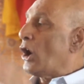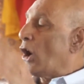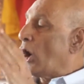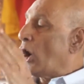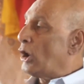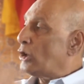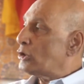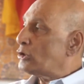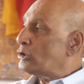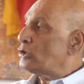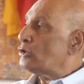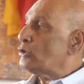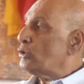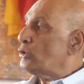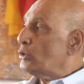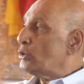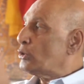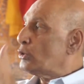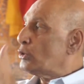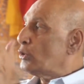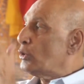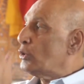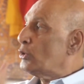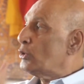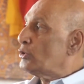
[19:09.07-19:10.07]
also
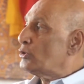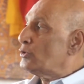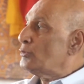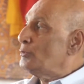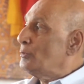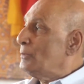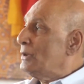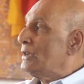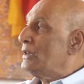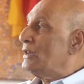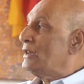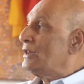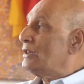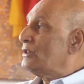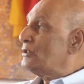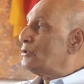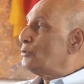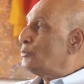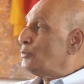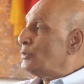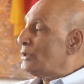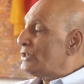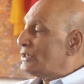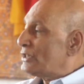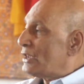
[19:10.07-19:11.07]
those
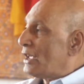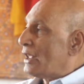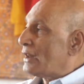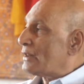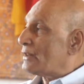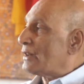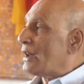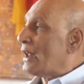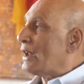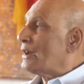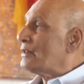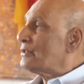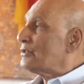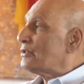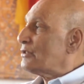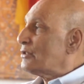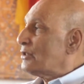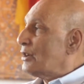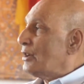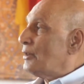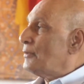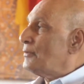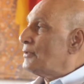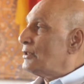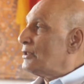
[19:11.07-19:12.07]
meanings which are not
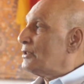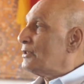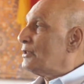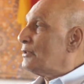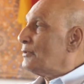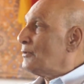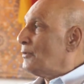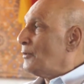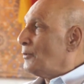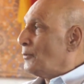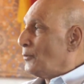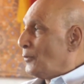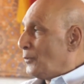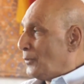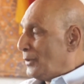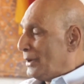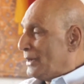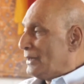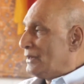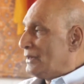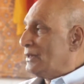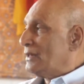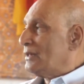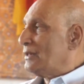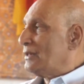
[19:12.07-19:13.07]
covered
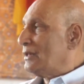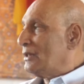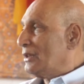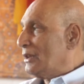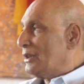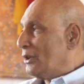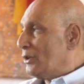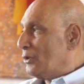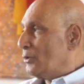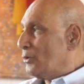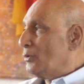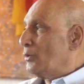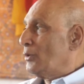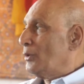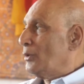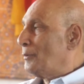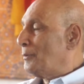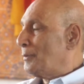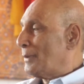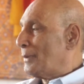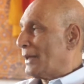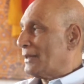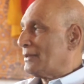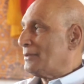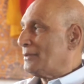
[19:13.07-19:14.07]
with the rule
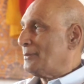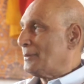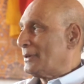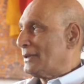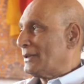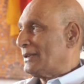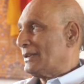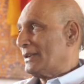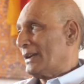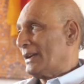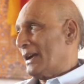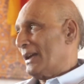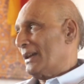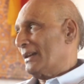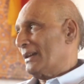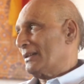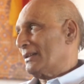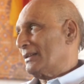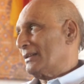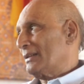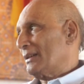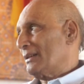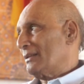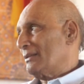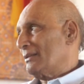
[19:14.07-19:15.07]

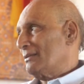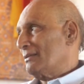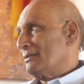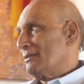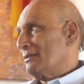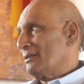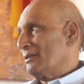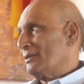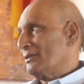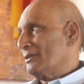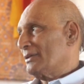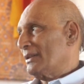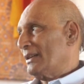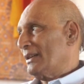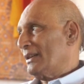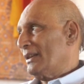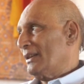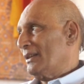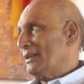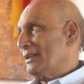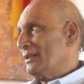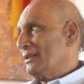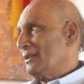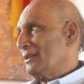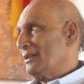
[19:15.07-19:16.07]
pratipadikārtha.
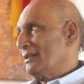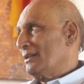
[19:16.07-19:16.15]
Okay?